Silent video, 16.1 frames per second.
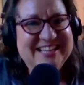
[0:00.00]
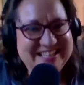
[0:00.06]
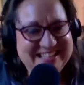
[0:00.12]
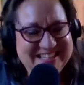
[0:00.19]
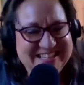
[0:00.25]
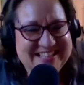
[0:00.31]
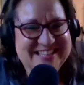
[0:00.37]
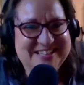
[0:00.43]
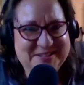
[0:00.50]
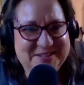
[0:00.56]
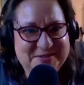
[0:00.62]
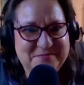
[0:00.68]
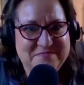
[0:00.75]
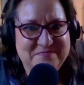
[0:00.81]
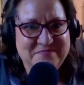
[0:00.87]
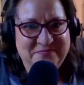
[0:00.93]
so
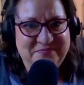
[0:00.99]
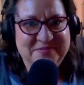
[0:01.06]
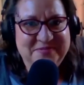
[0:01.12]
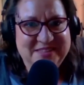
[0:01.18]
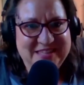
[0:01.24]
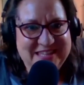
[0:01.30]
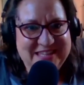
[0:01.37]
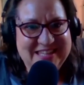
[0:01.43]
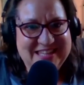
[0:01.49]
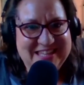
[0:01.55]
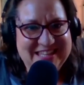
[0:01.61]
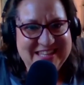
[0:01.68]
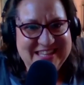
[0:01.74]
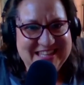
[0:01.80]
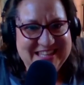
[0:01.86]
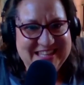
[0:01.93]
I just said goodbye to
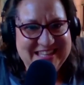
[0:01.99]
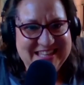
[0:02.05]
sleep.